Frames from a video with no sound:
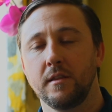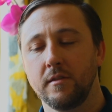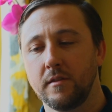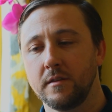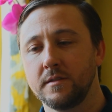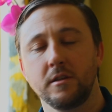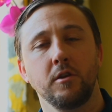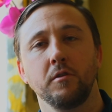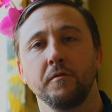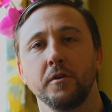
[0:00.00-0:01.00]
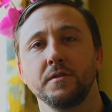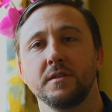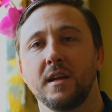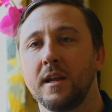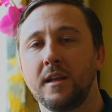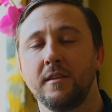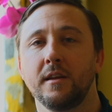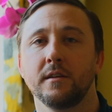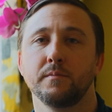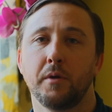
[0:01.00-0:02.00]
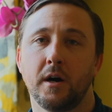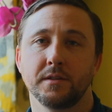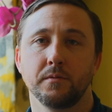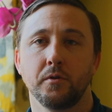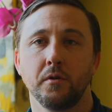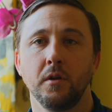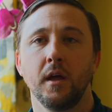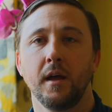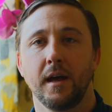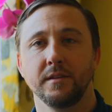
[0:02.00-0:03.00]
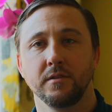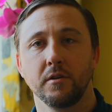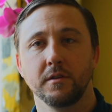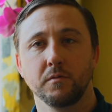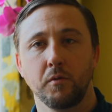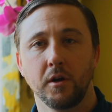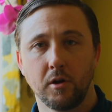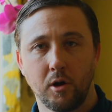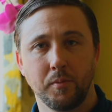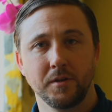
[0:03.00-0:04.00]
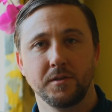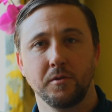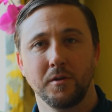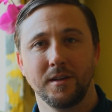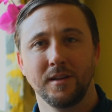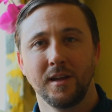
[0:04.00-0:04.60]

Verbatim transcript: in this universe anything is possible as long as we are open to it.